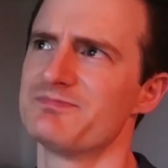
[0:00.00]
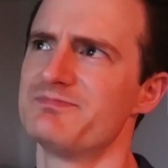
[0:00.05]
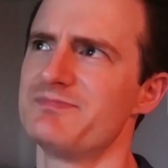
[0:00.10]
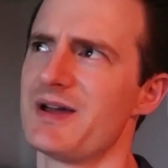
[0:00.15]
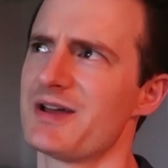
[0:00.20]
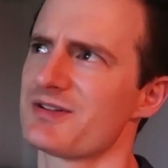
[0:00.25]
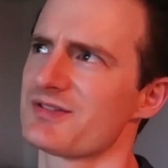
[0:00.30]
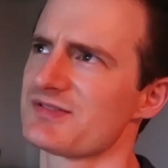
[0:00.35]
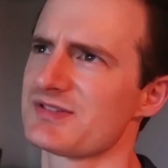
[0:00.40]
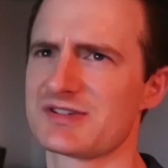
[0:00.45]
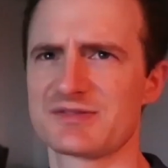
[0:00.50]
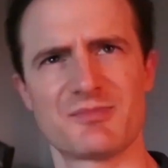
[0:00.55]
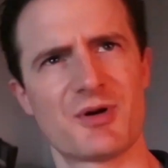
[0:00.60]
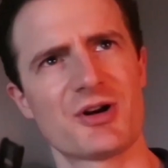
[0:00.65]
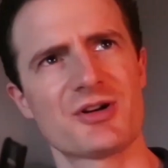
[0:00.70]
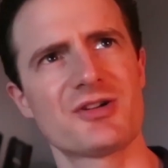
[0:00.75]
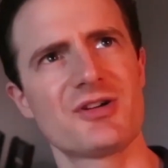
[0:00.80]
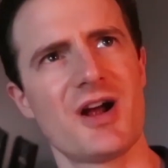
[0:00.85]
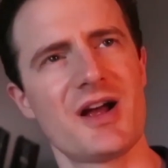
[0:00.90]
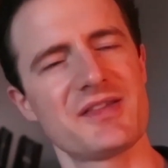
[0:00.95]
Better,
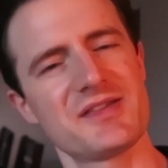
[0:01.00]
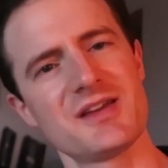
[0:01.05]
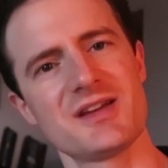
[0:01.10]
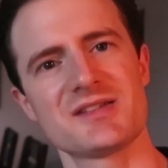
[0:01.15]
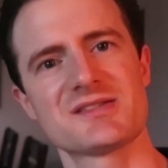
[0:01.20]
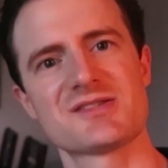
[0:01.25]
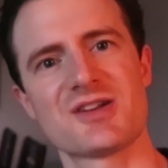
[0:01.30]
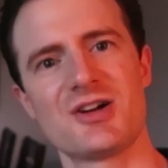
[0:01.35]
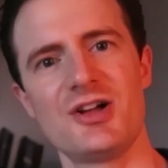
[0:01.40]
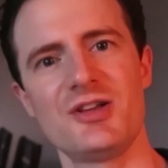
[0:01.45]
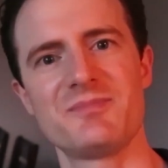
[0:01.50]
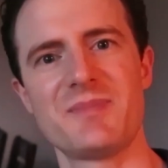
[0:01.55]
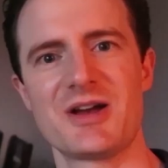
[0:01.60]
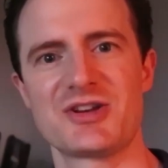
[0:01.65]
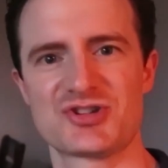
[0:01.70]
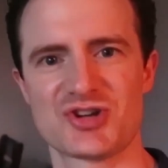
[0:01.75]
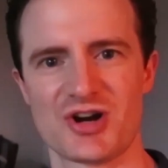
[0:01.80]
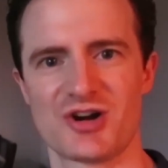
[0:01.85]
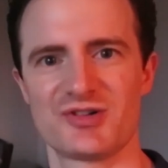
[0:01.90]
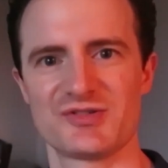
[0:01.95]
Smarter, I think it's called,
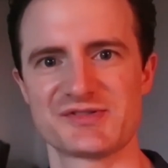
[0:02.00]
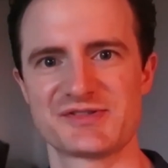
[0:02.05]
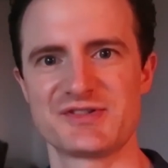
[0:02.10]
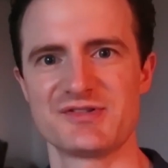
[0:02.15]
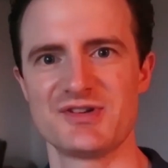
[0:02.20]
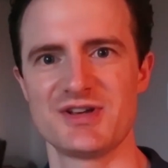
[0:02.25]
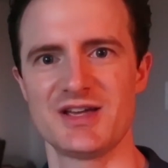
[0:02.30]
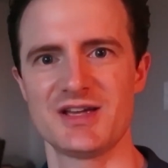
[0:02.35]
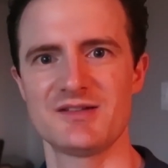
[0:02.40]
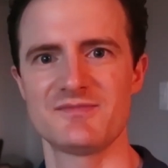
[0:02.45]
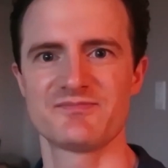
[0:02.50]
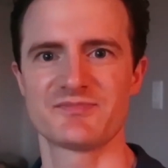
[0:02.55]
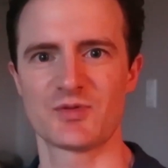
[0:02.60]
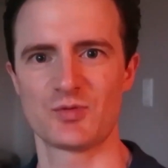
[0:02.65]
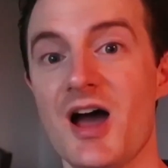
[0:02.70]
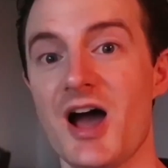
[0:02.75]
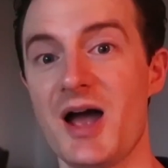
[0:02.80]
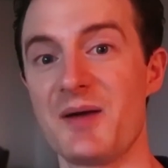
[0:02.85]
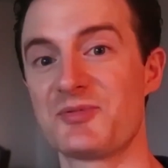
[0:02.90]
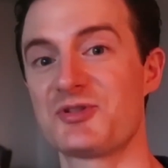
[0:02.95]
by Charles Duhigg.
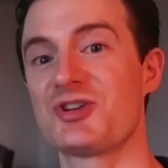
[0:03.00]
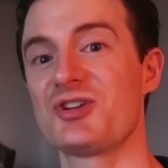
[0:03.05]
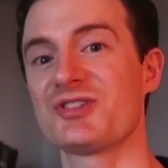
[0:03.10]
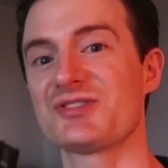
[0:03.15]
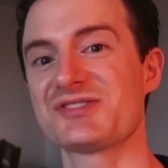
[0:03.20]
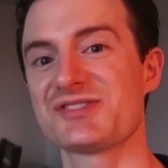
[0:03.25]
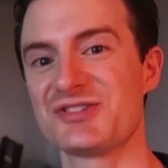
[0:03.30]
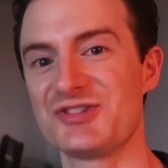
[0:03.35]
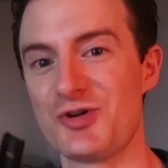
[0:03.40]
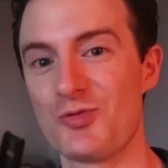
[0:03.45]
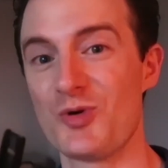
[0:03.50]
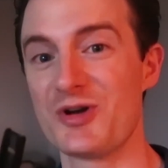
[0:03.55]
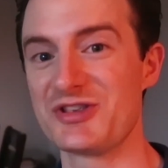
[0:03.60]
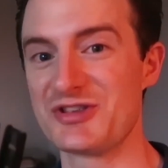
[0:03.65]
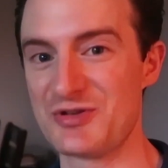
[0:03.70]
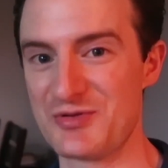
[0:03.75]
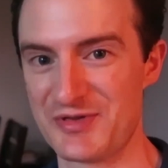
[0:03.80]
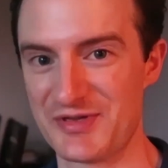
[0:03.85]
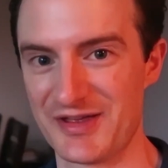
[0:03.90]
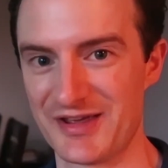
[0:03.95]
I'm curious to know
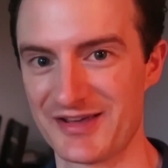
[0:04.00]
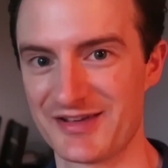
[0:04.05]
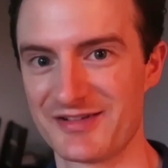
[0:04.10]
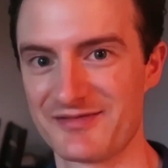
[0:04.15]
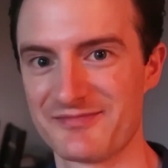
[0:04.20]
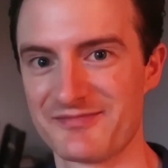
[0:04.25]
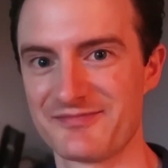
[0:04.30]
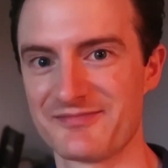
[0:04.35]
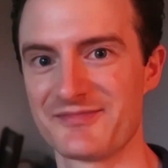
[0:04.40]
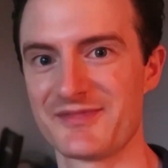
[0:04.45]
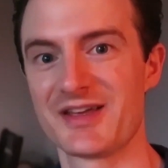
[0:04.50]
what you think.